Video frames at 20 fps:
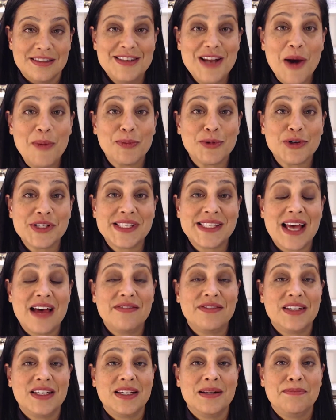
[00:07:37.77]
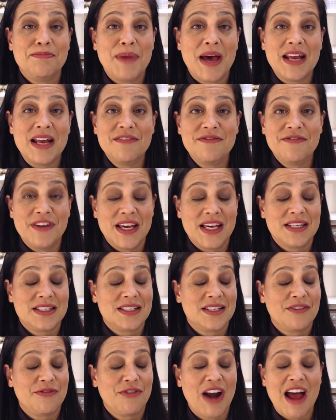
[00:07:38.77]
Number seven,
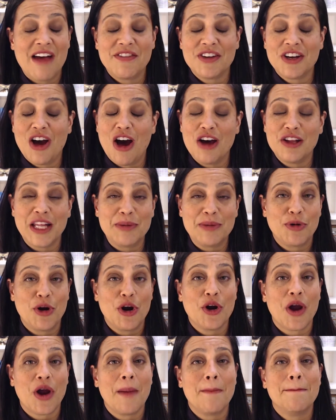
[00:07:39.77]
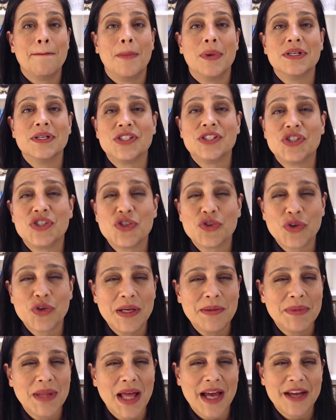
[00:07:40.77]
benefit for having an online program:
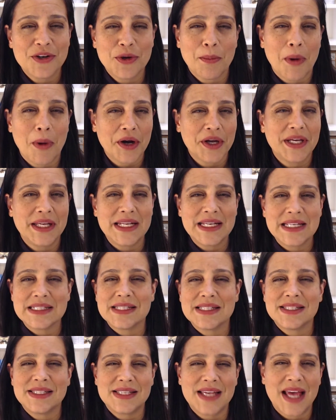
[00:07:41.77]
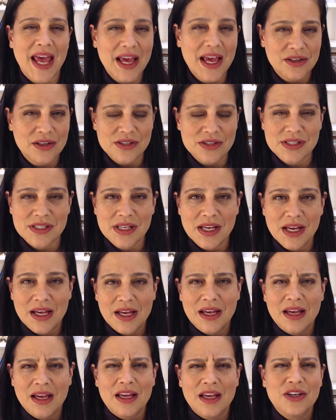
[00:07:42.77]
streamline your marketing and sales.
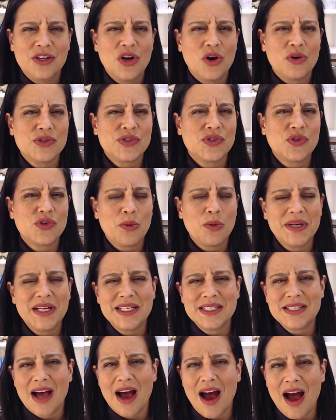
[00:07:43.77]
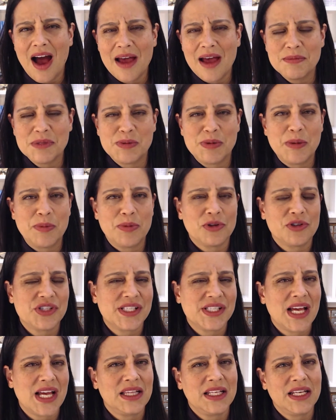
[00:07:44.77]
You know, so many times people are
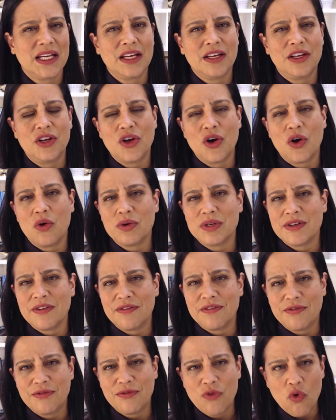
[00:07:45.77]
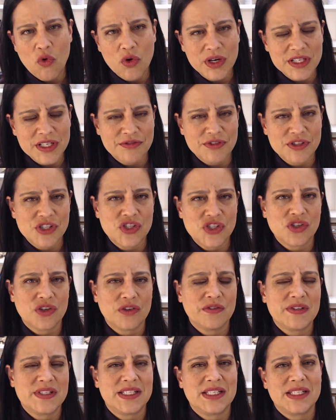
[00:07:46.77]
selling, you know, four different
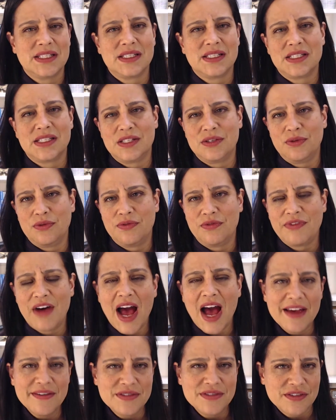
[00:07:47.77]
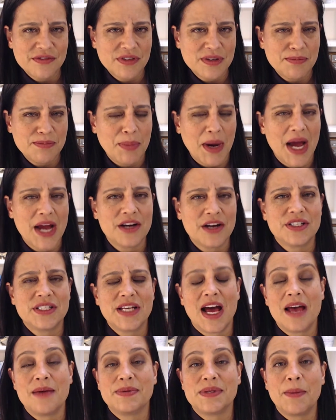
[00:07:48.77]
services to five different buyer
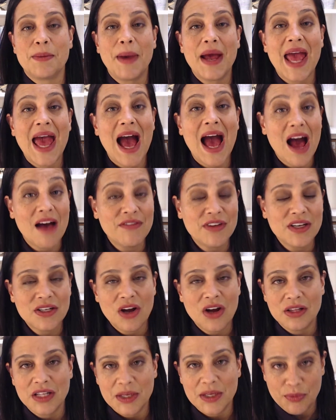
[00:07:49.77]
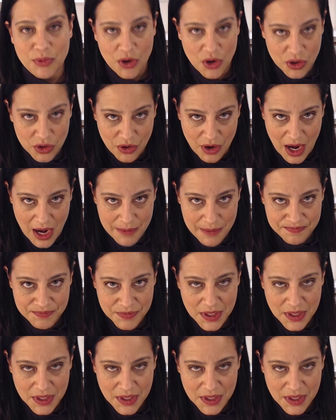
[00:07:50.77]
types. By having an online program,